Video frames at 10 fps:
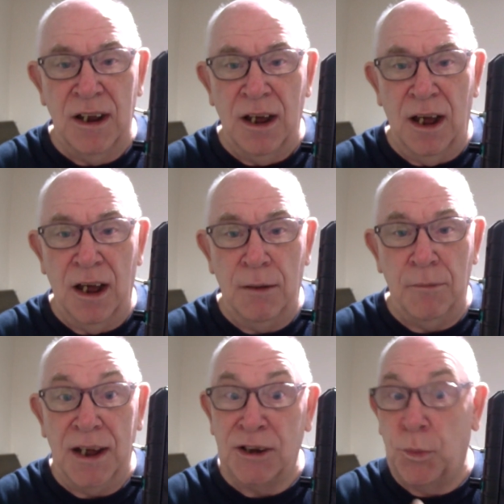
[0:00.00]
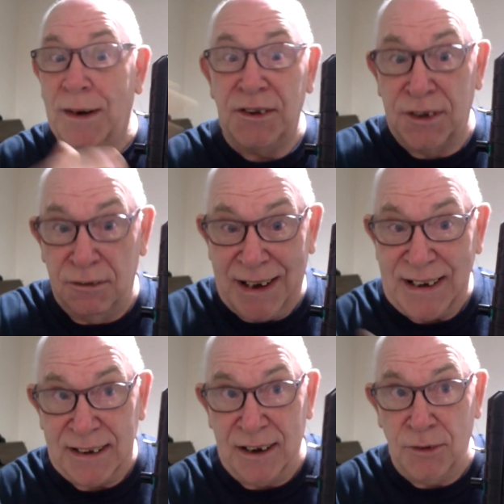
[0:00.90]
as well as the
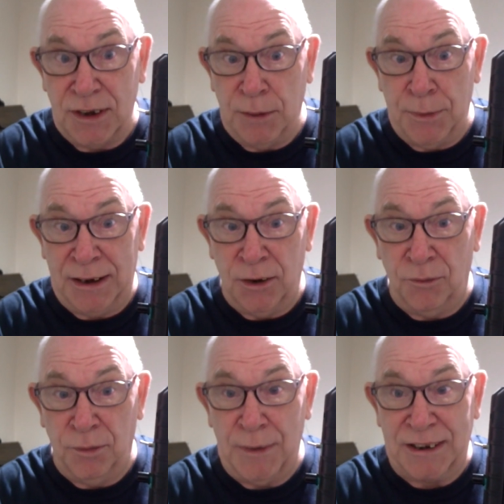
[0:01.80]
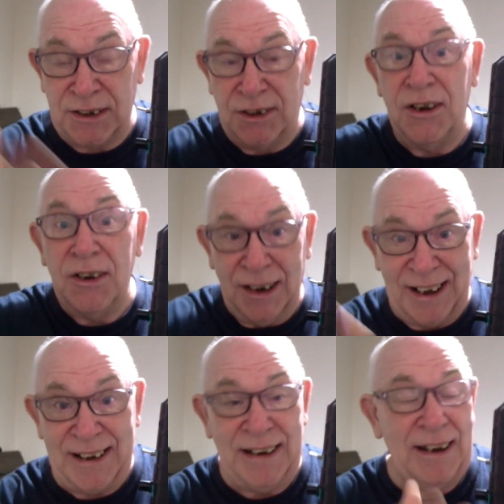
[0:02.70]
radio that you're picking up from
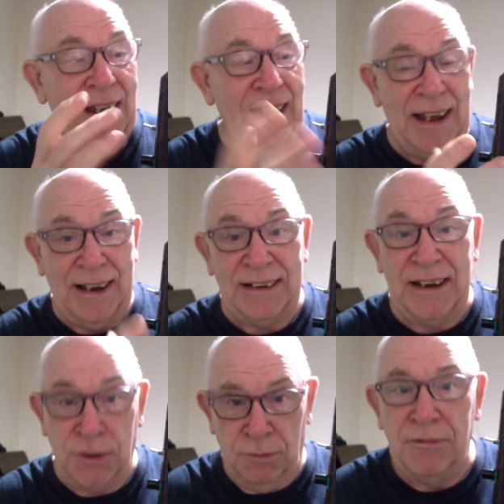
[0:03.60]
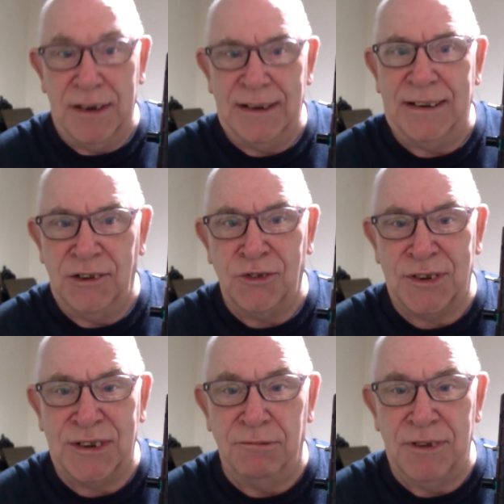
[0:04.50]
externally, and get some really
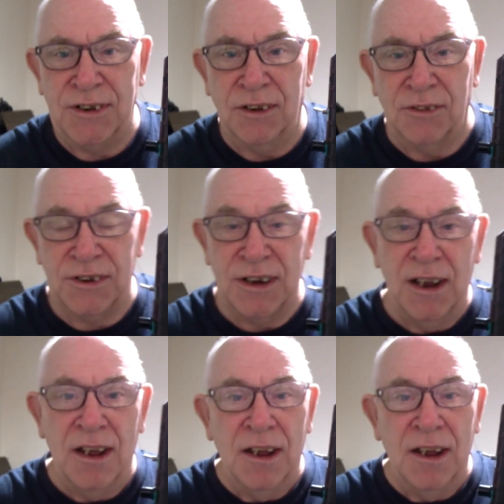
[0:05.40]
interesting results.